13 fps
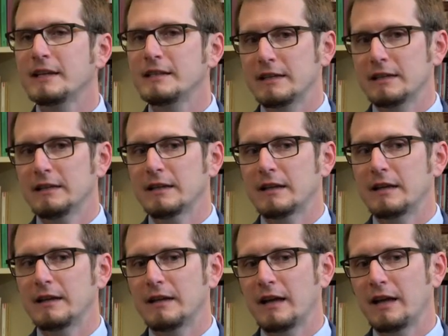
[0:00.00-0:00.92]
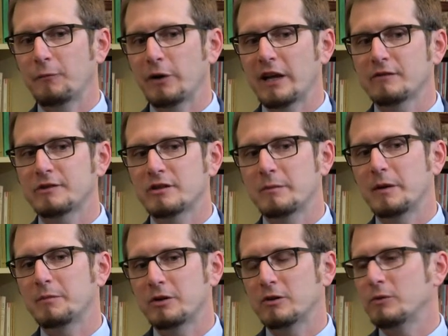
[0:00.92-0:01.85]
he did, and we have to
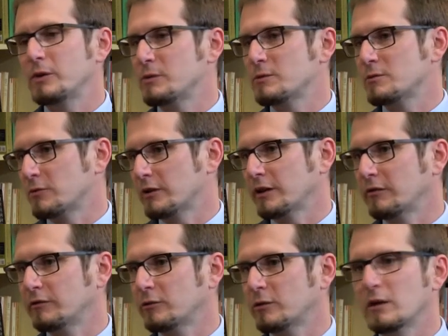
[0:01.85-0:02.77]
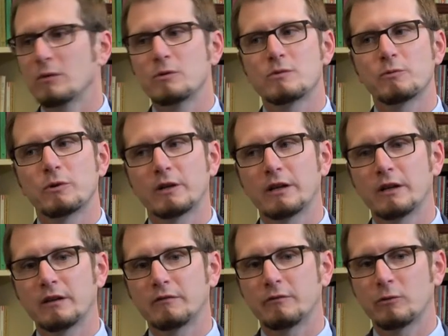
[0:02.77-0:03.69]
remember who he was working for. He
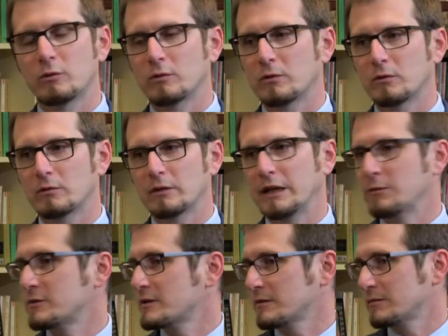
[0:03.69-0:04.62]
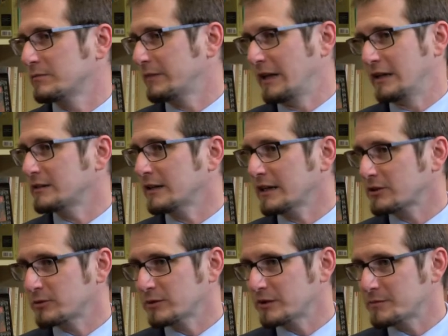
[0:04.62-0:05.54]
was an
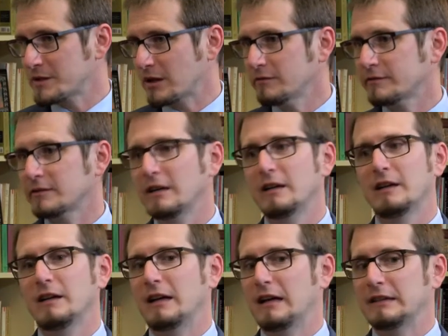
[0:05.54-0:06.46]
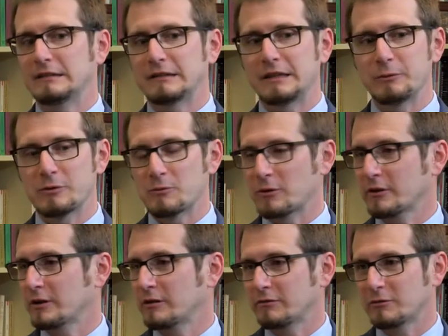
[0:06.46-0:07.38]
intellectual himself, and he was
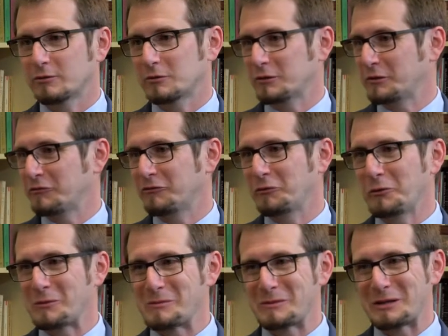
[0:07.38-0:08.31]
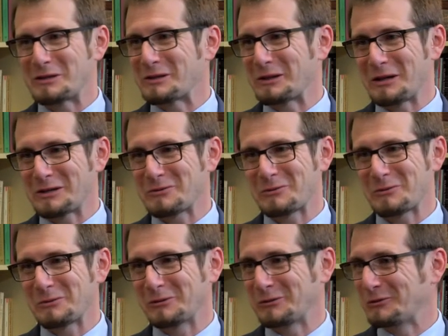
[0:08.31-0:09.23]
working for an informed
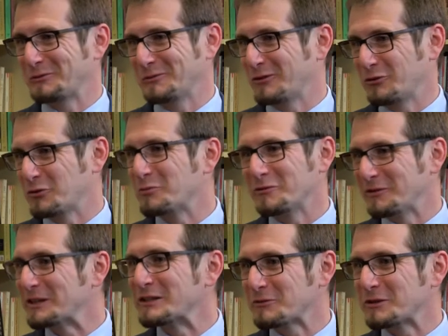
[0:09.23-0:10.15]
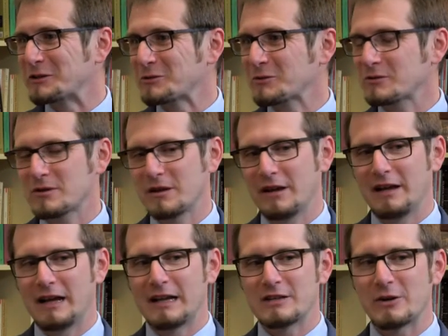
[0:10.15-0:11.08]
intellectual group of individuals.
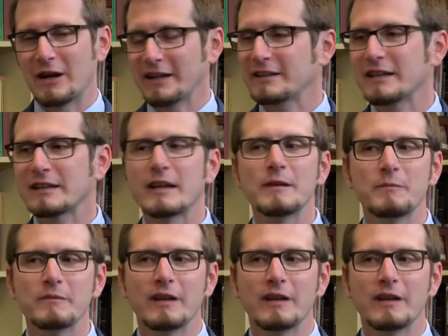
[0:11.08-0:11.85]
And so I think they